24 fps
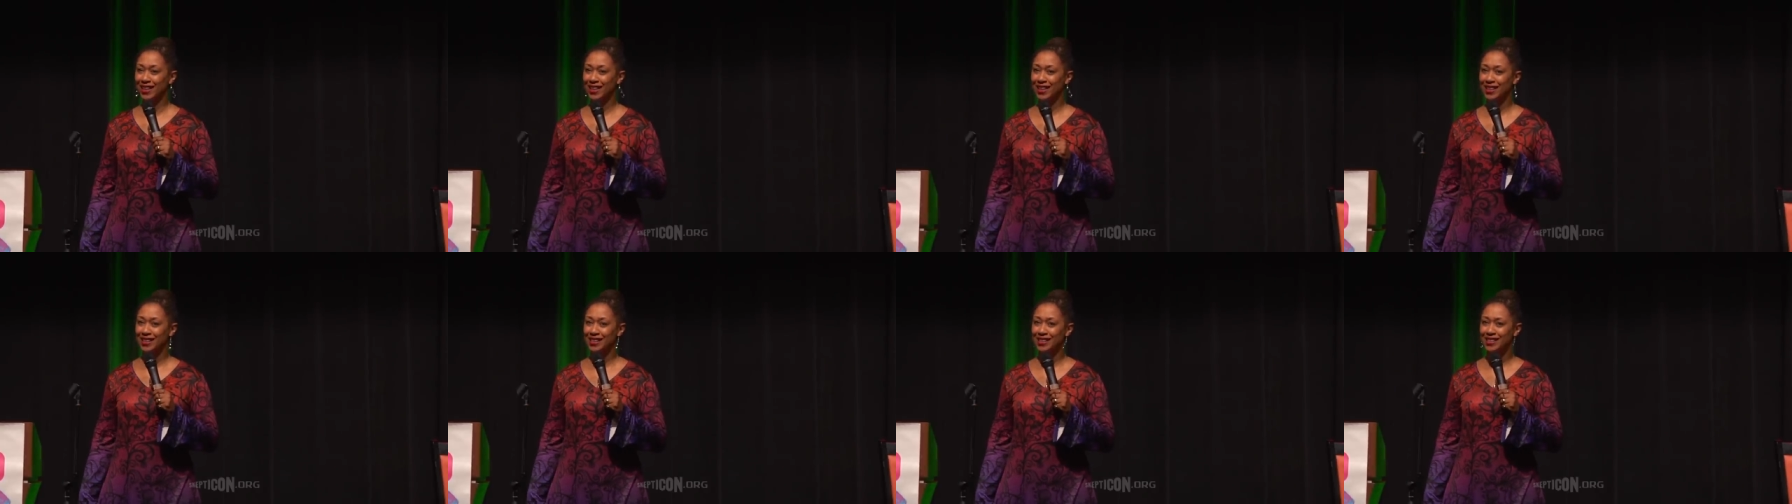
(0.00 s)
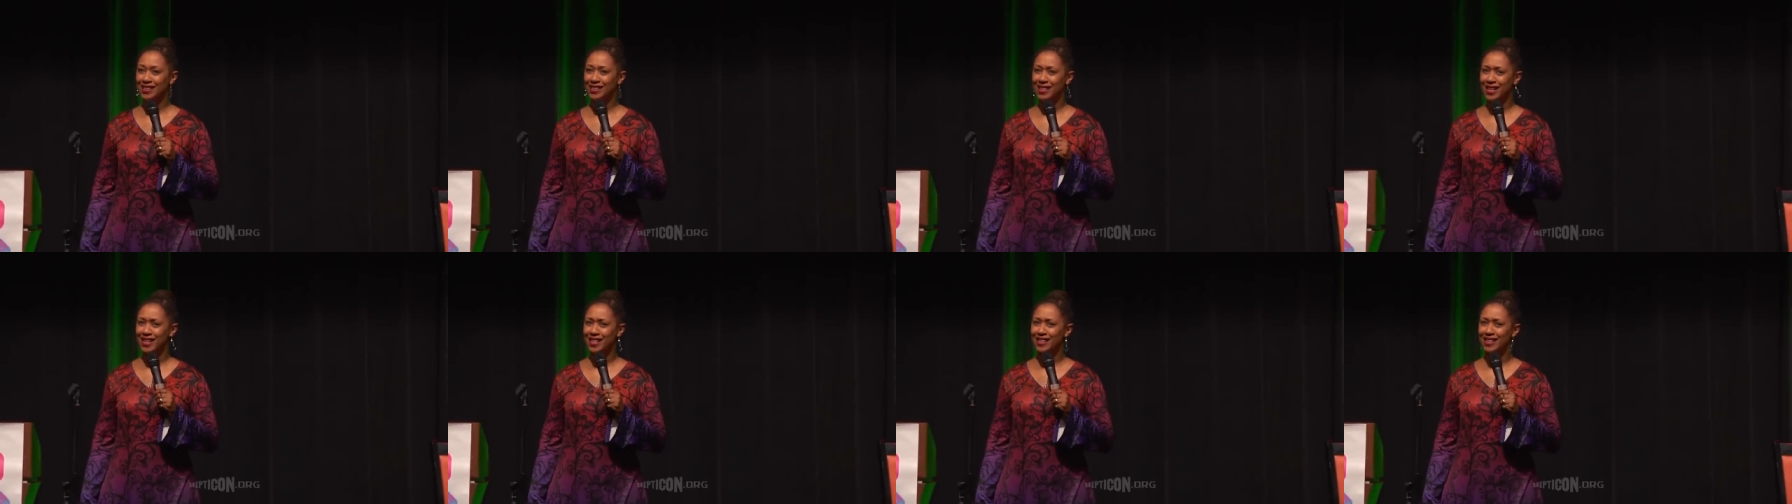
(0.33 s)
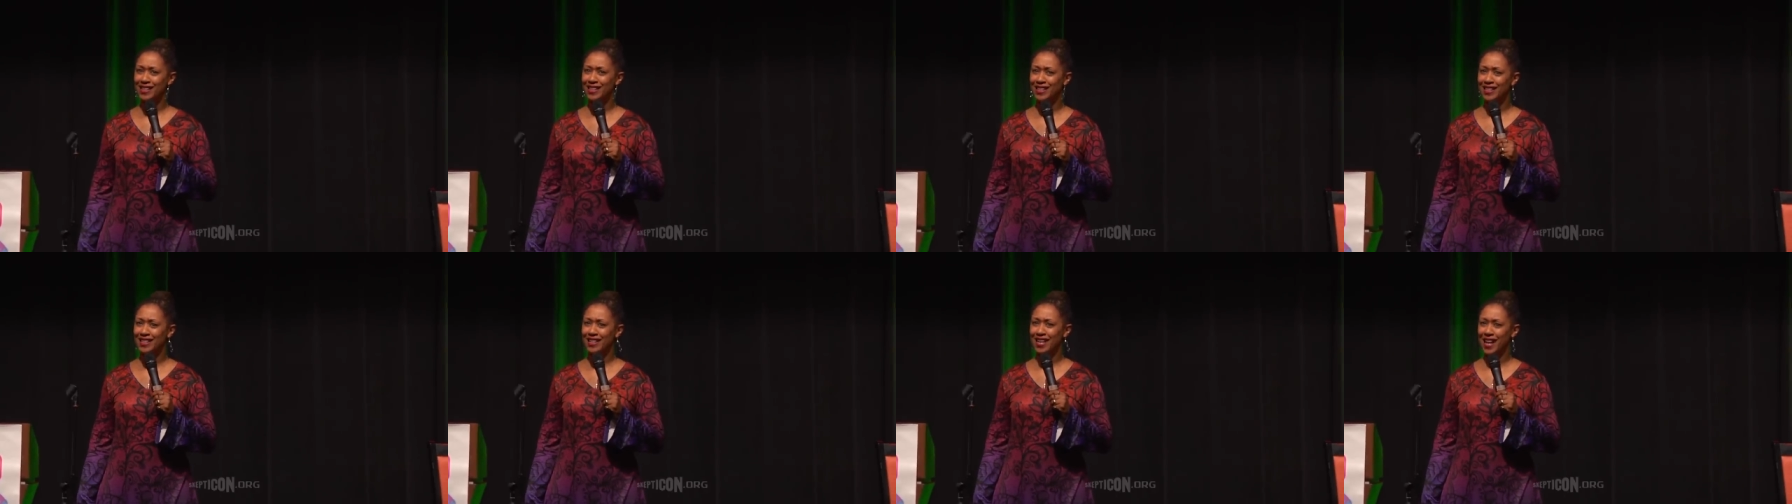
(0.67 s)

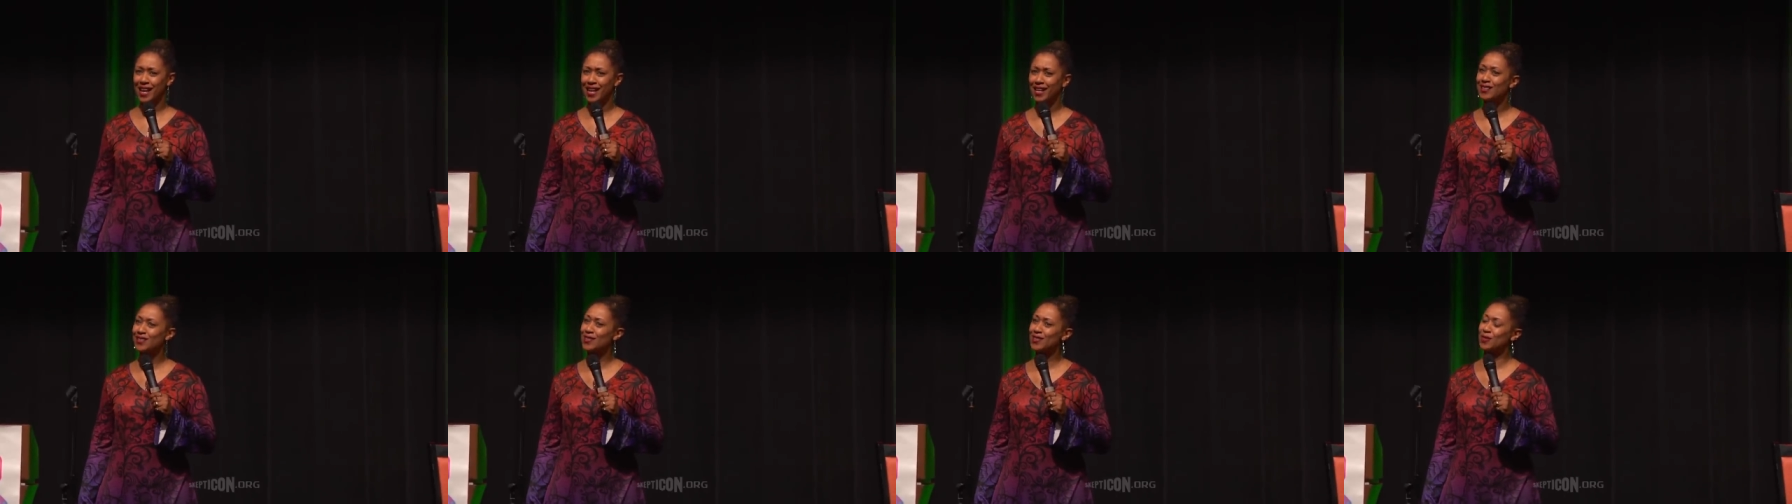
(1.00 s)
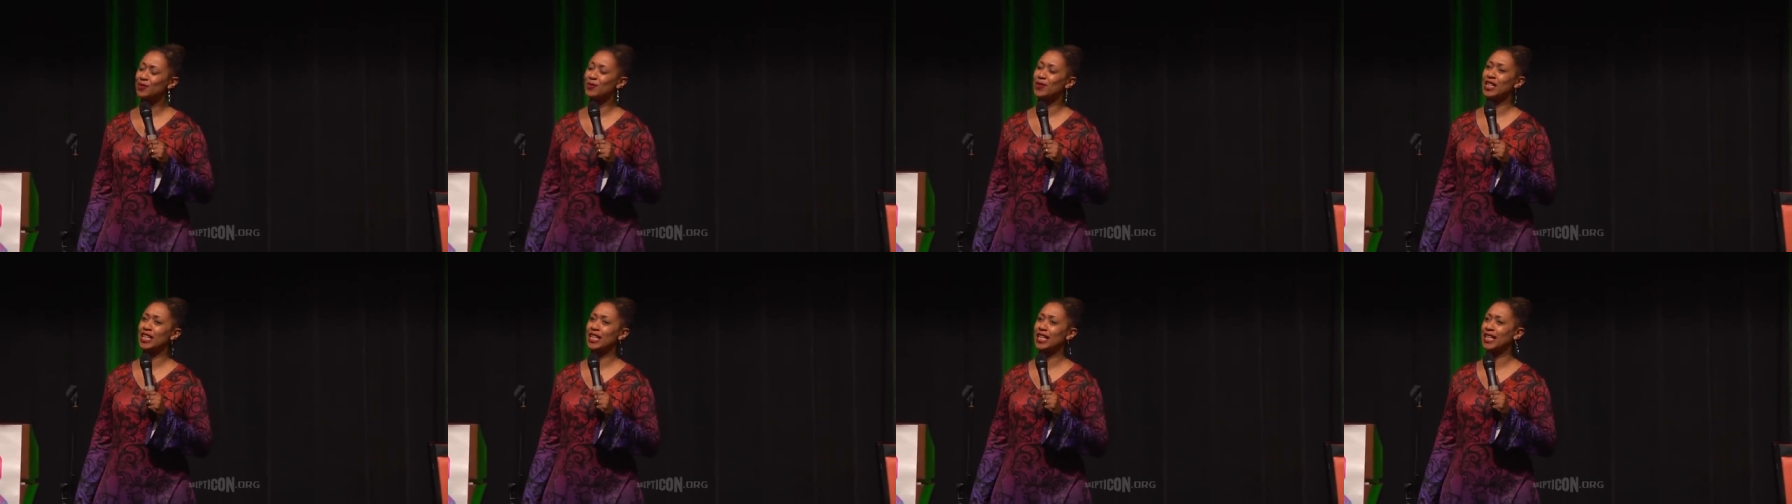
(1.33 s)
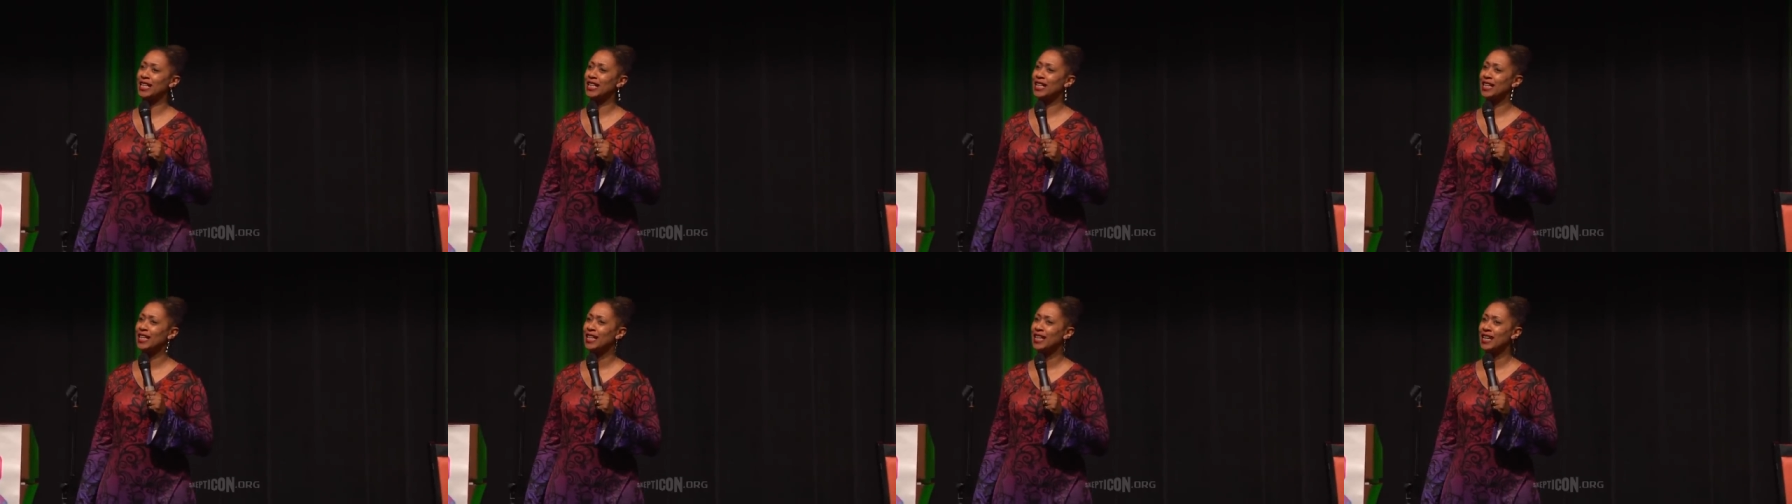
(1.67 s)
Instead, he asked
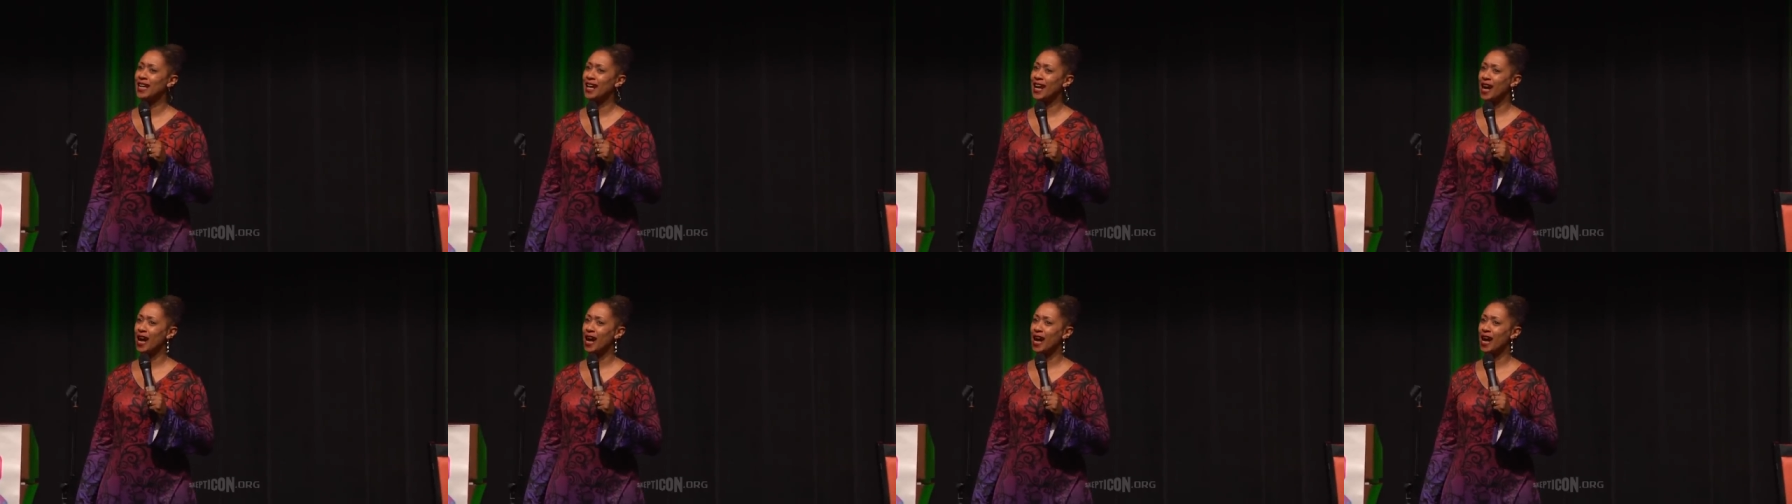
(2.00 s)
me